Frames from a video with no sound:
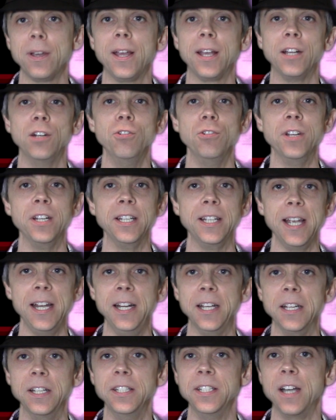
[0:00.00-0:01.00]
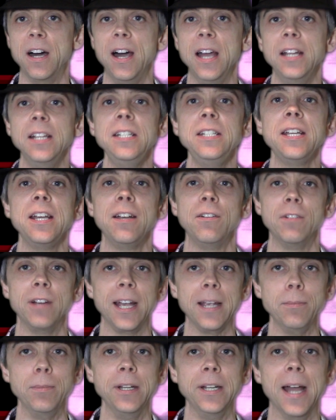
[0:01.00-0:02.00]
including Gilligan's Island,
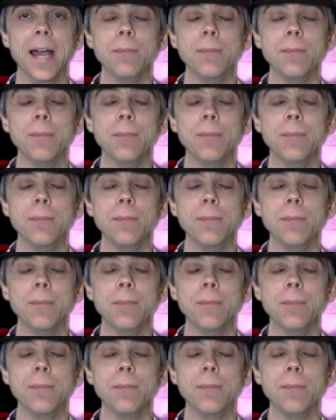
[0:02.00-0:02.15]
wisely